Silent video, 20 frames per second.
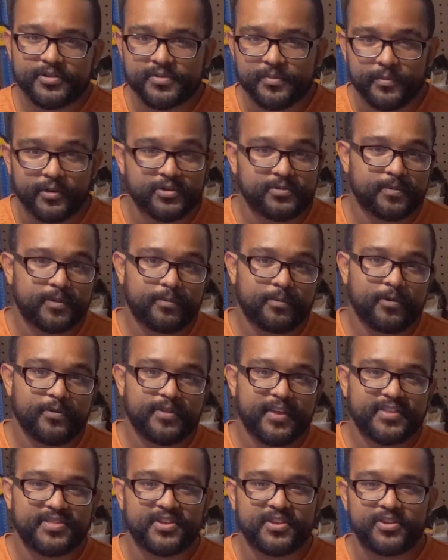to most people
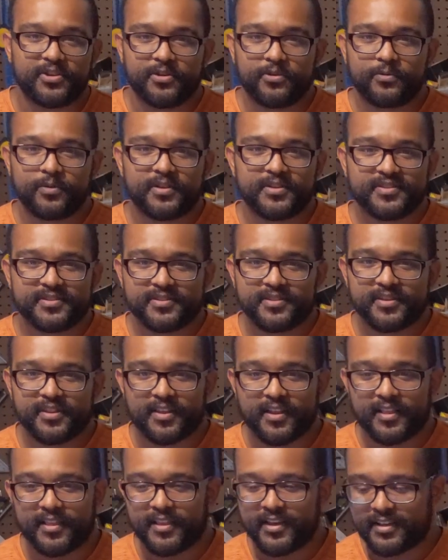that the newest,
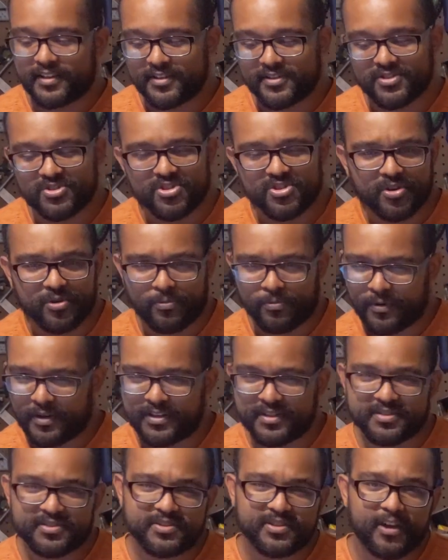the latest, the
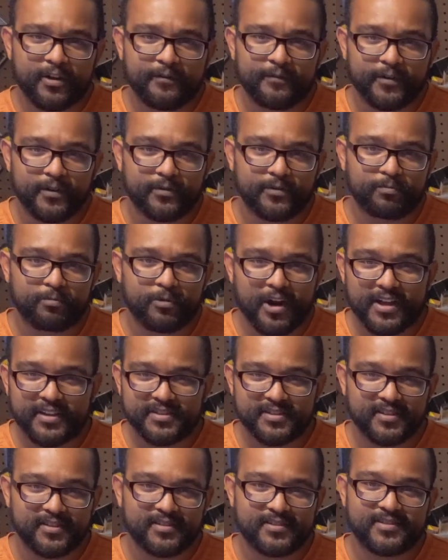greatest cell phone
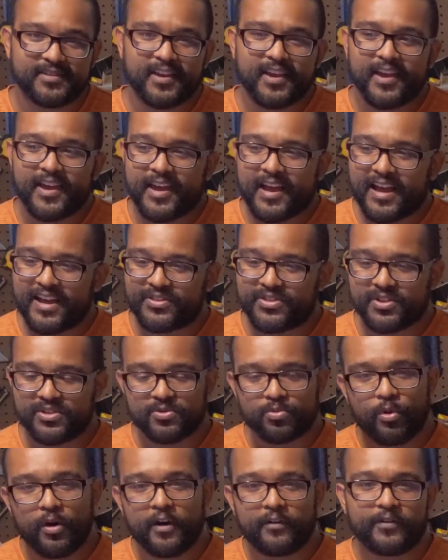prices at the
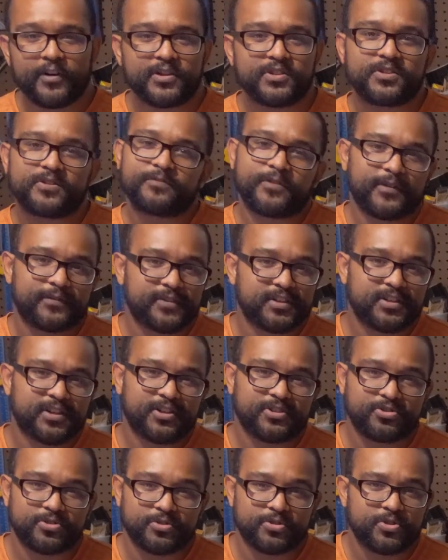$1,200, $1,500,
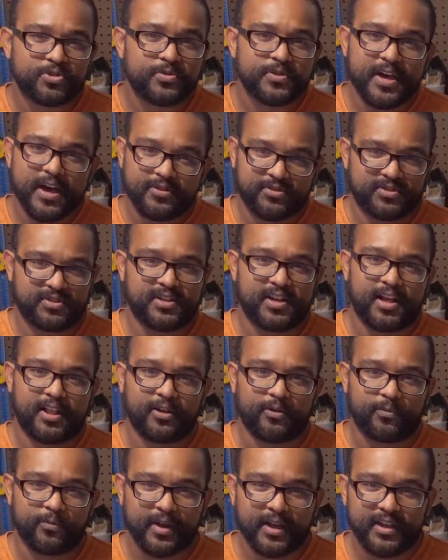
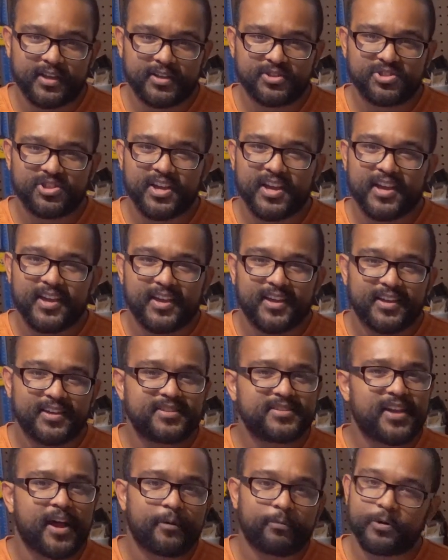$2,000 range
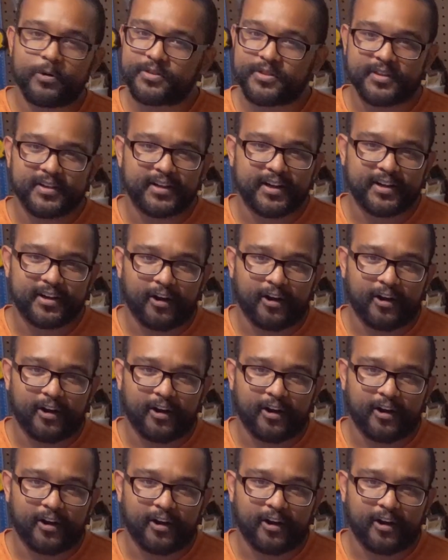is not worth it at